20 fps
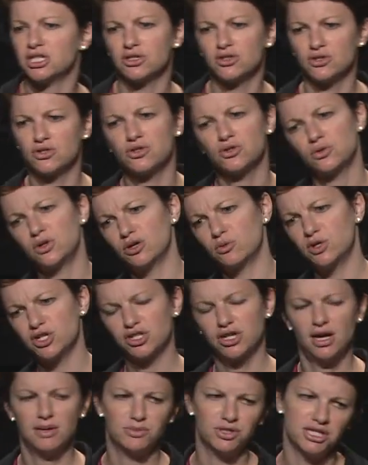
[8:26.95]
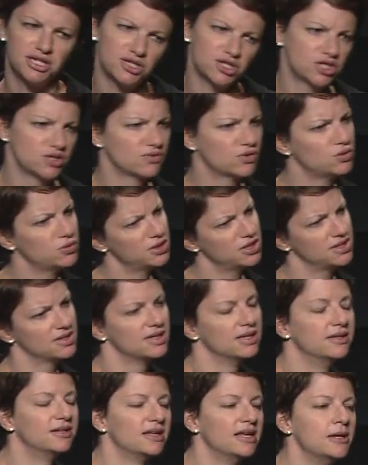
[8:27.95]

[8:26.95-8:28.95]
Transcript: at the store, which combination of coins?